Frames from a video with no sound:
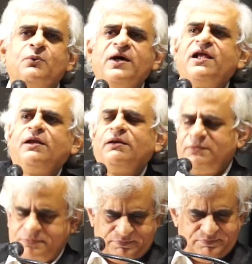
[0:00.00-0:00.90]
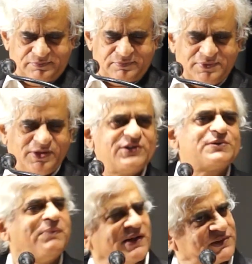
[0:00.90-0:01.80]
Well,
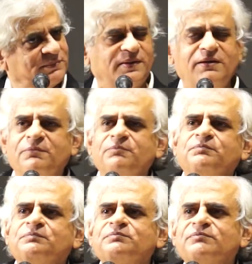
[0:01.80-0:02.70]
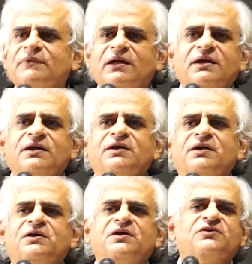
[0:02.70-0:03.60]
it's possible.
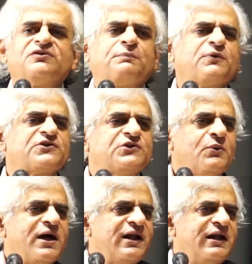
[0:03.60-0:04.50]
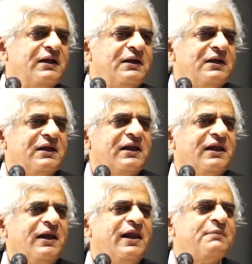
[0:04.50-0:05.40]
Suppose you are a
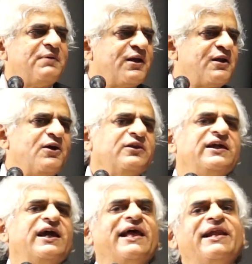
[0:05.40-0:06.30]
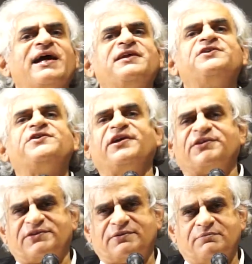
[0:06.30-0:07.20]
laborer on the
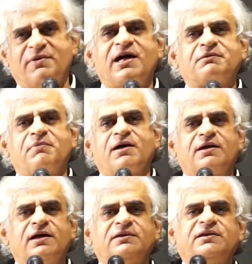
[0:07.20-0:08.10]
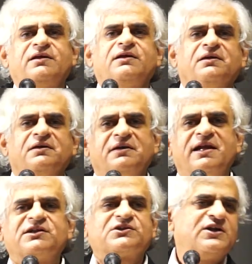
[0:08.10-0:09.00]
NREGS, Mahatma Gandhi
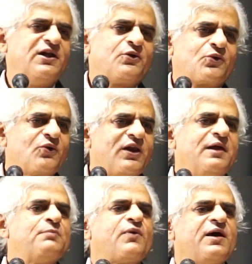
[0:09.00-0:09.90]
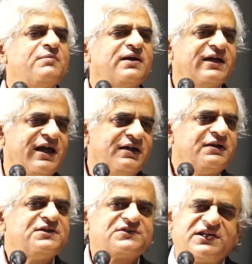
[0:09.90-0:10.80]
National Rural Employment
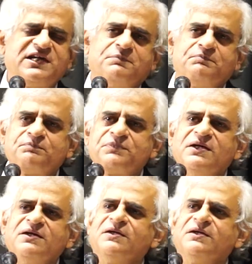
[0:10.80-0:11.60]
Guarantee Scheme.